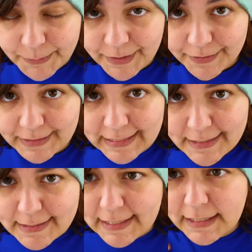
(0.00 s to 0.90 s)
we are the
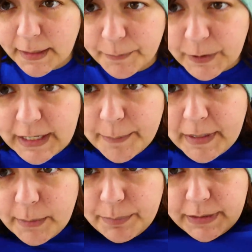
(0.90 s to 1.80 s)
next day and I'm wearing
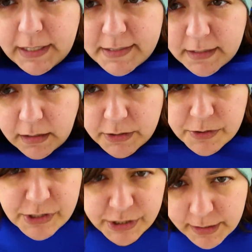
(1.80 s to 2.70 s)
my Plus
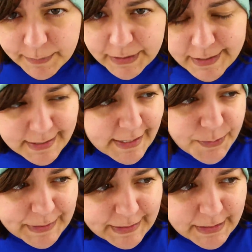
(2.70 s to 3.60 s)
Ultra shirt because that's
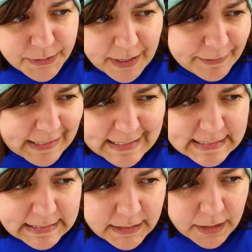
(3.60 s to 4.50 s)
what these craft kits
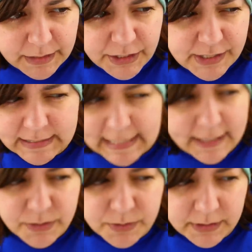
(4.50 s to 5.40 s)
need now. They just need
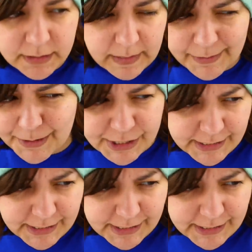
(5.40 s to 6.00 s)
extra energy.